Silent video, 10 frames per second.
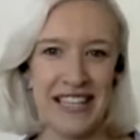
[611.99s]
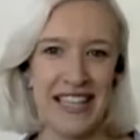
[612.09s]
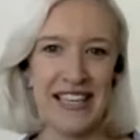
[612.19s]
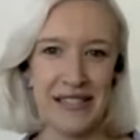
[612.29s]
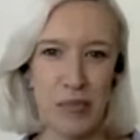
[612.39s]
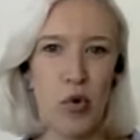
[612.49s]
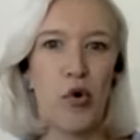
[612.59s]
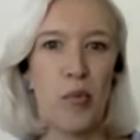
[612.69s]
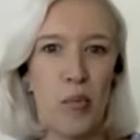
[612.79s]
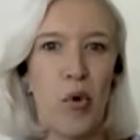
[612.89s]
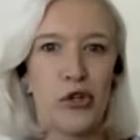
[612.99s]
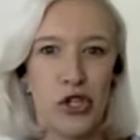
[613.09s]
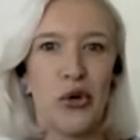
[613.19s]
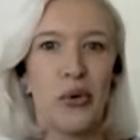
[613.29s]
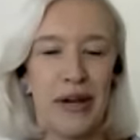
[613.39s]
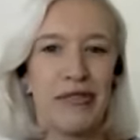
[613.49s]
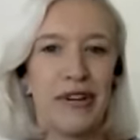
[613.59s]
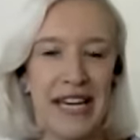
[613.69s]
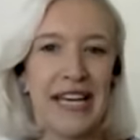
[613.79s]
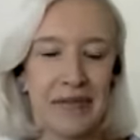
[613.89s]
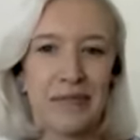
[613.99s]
there's more to it really.